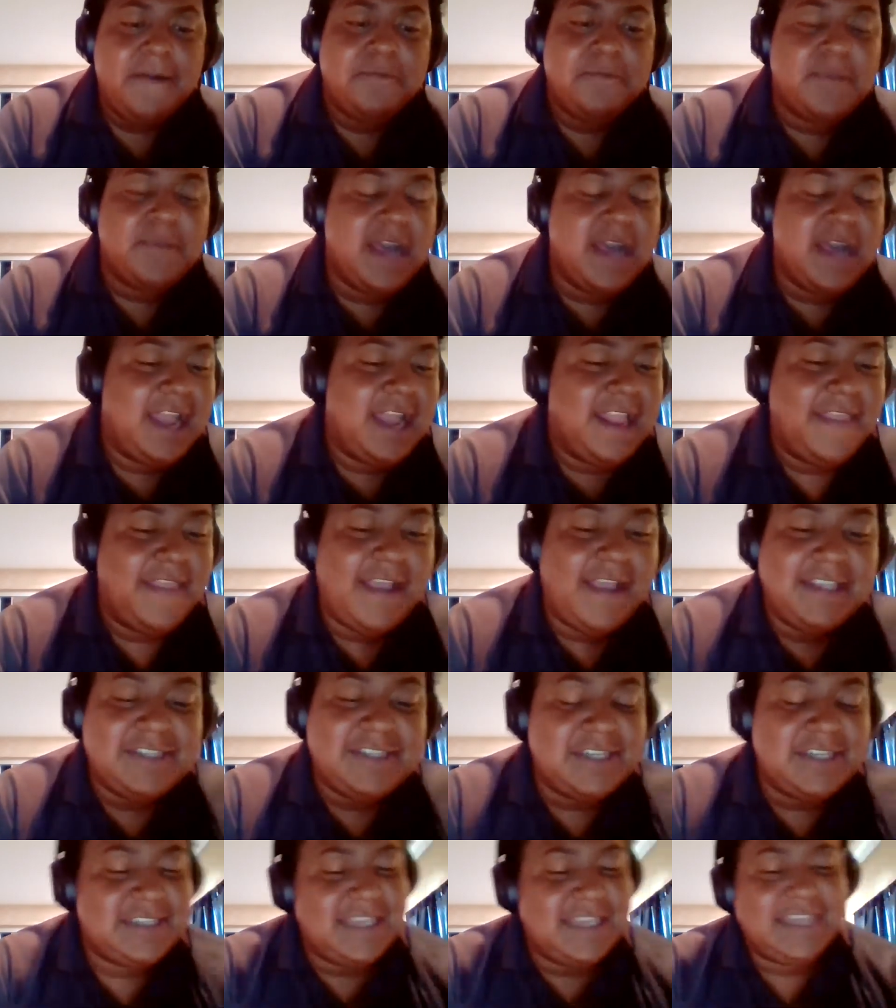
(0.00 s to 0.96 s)
But that's
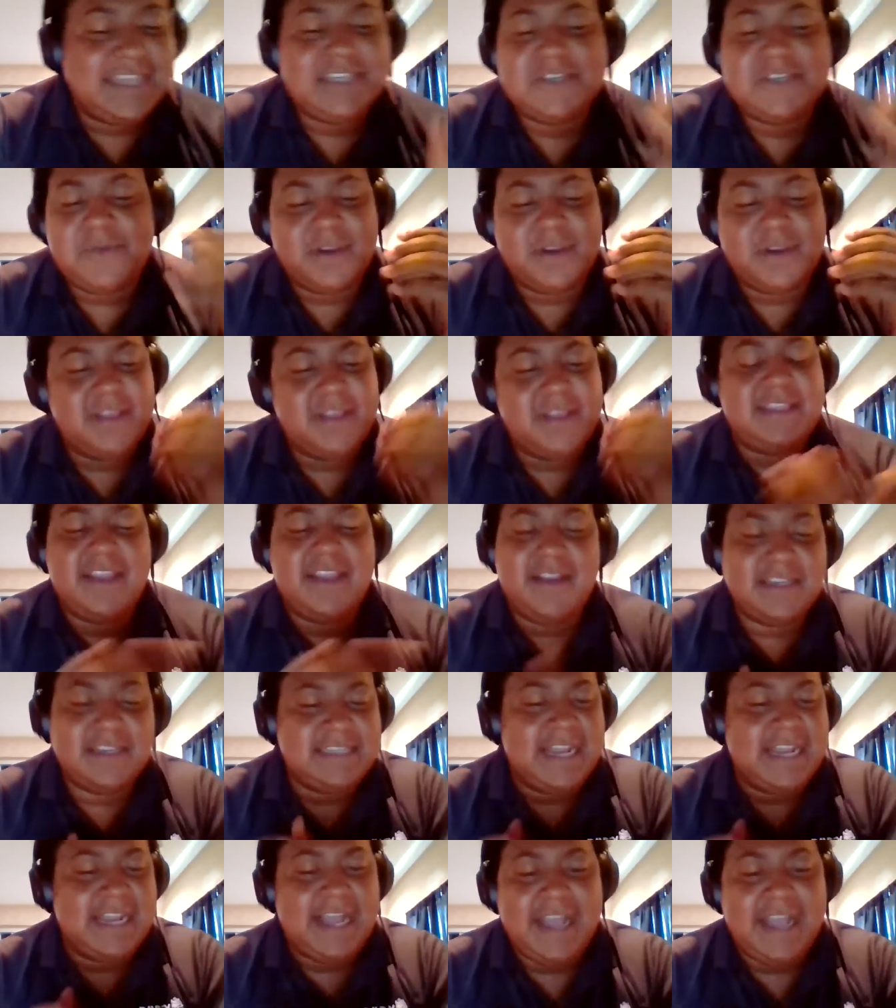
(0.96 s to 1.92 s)
just one of the
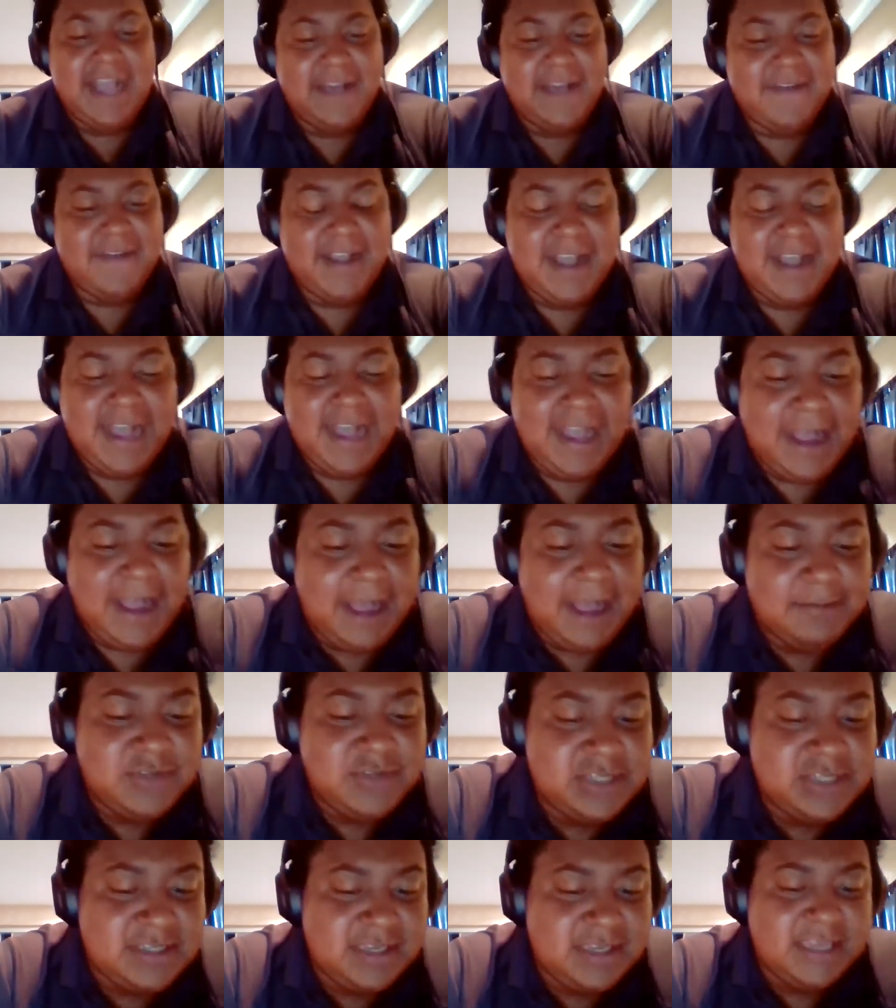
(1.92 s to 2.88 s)
theories that I have. I'm
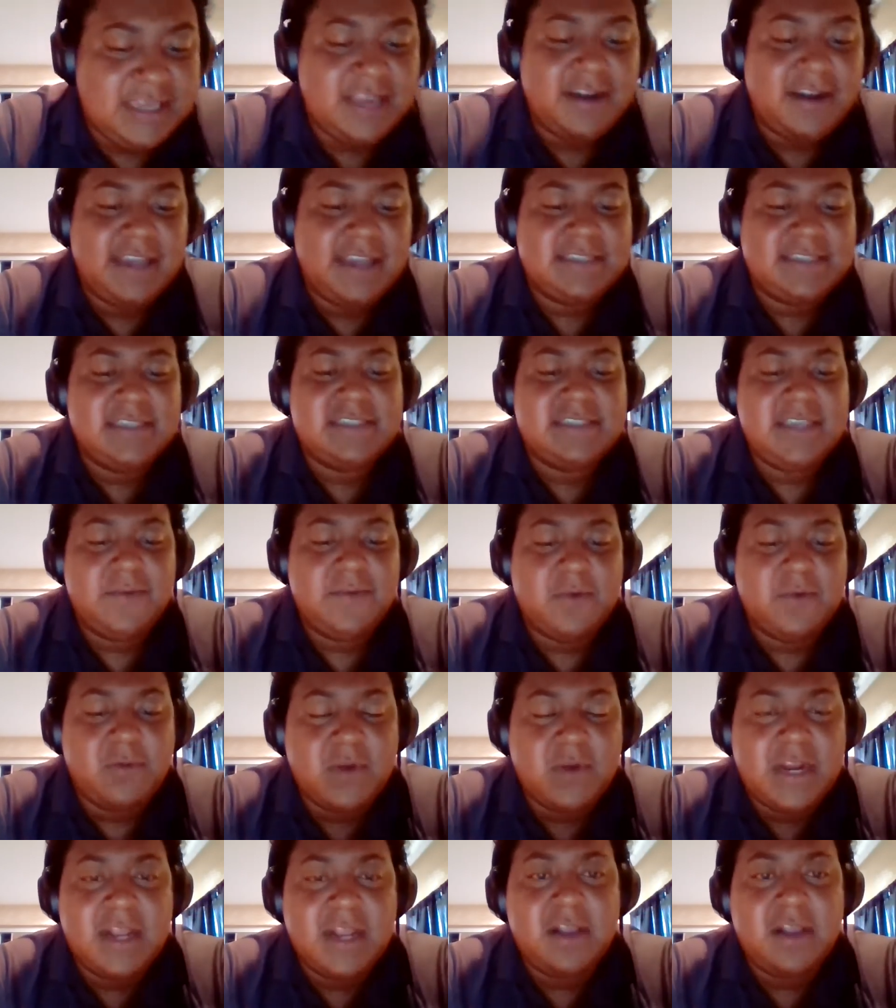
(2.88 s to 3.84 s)
just curious to see where
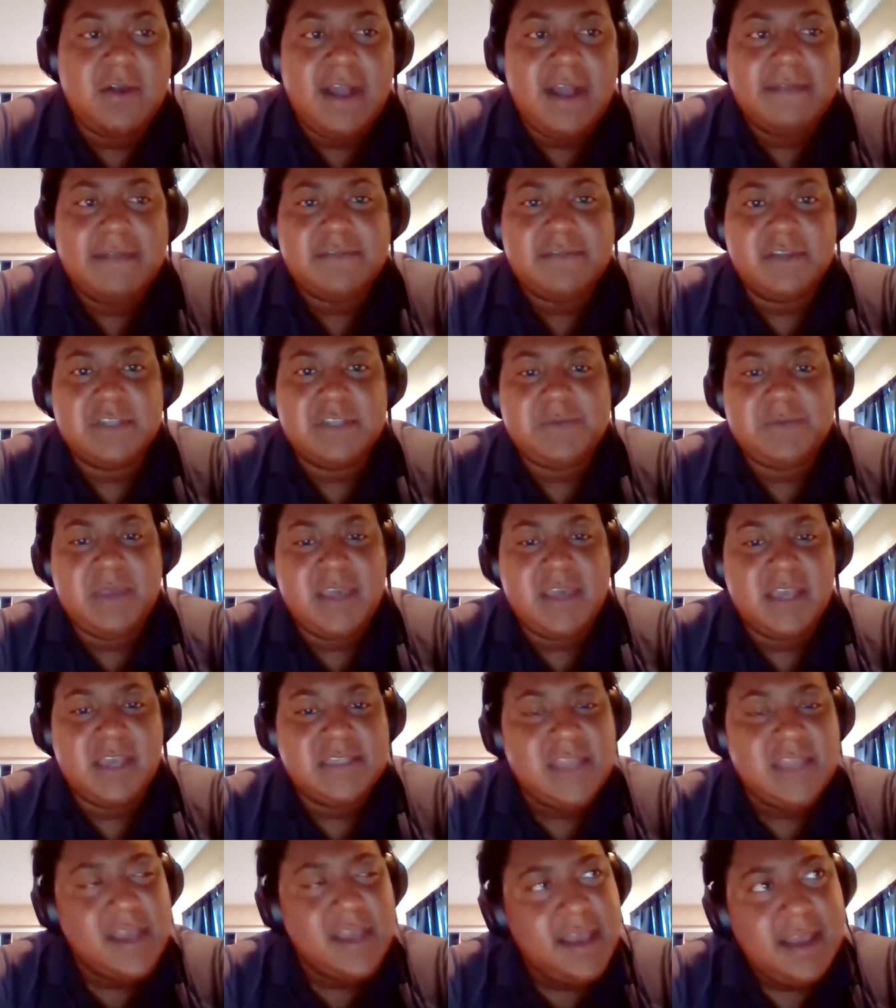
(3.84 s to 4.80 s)
we're going to go after this,
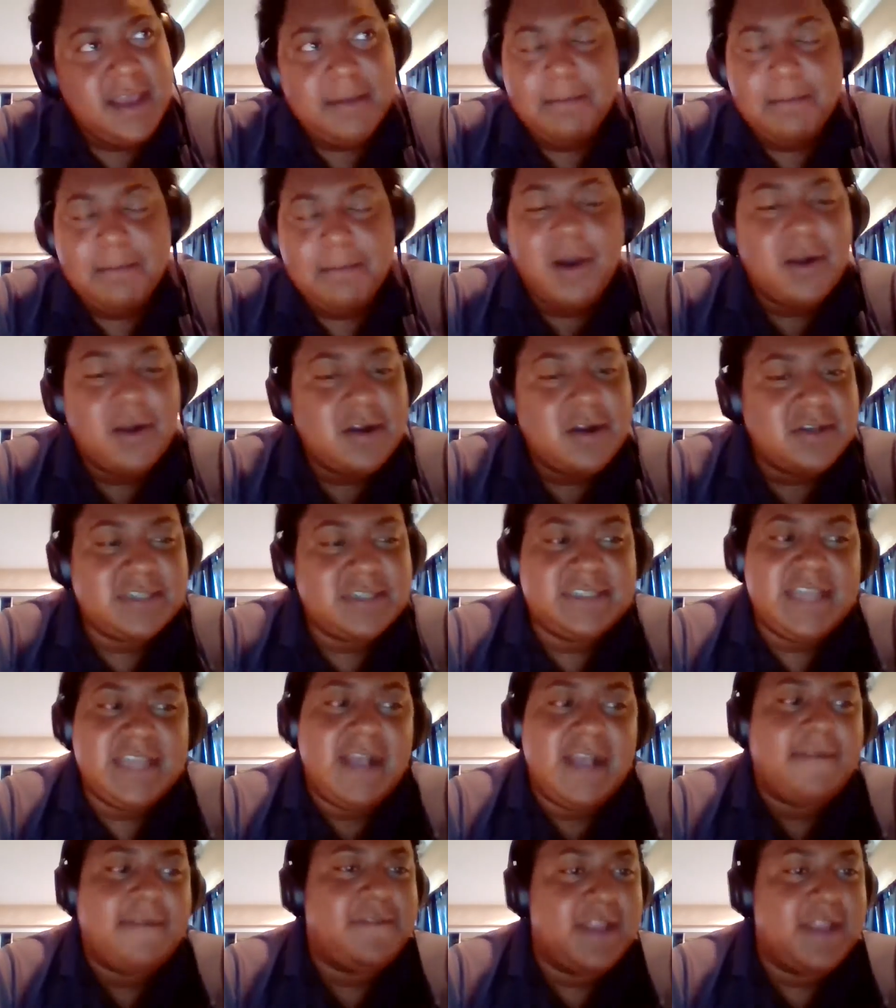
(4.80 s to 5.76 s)
because Maro's
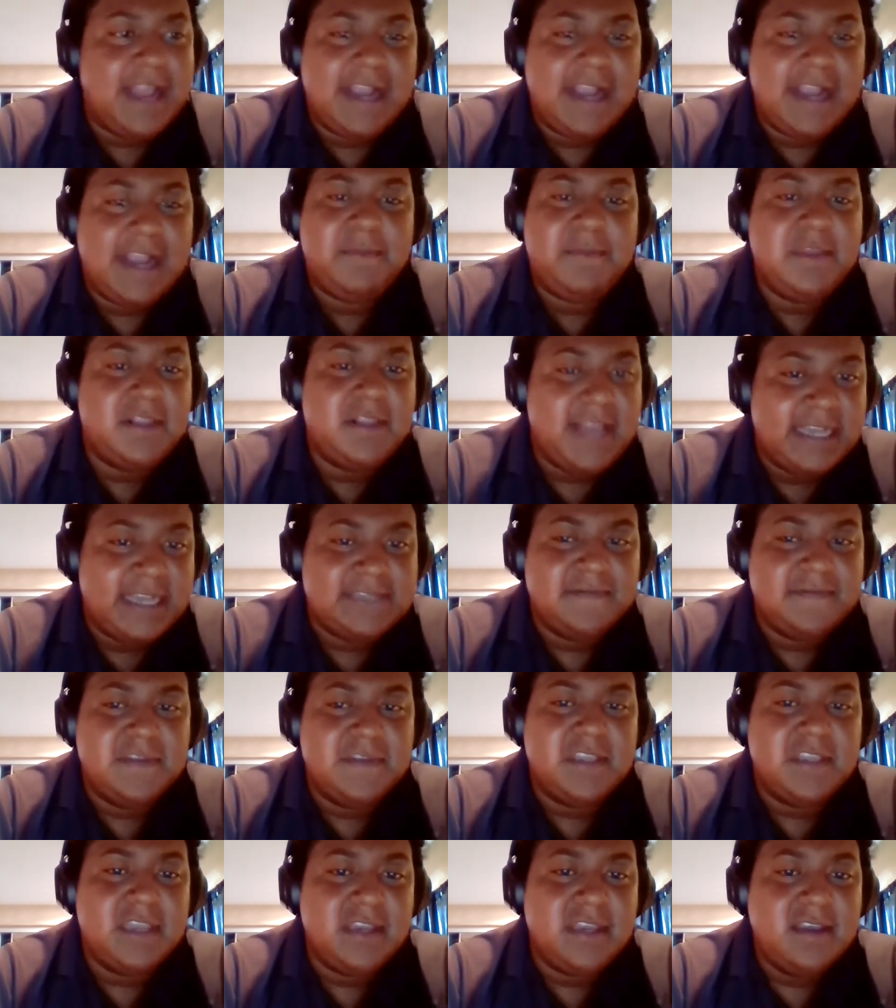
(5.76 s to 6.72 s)
definitely not going to be the last
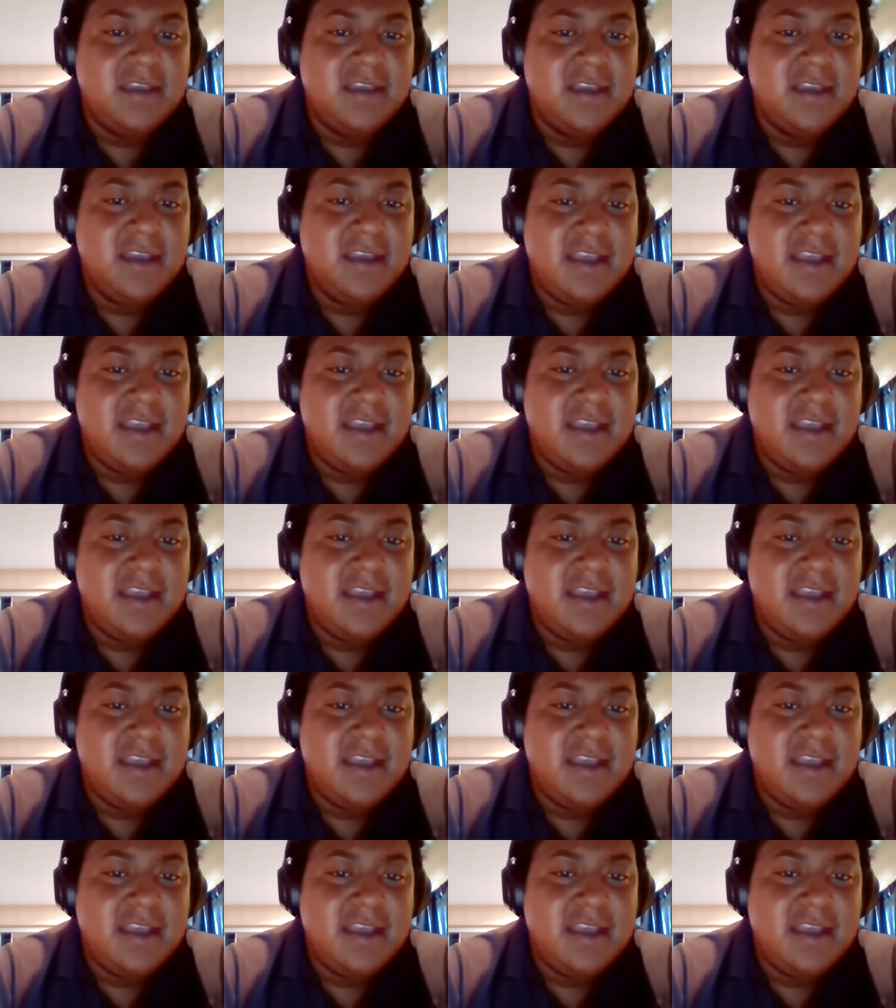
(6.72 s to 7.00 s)
villain.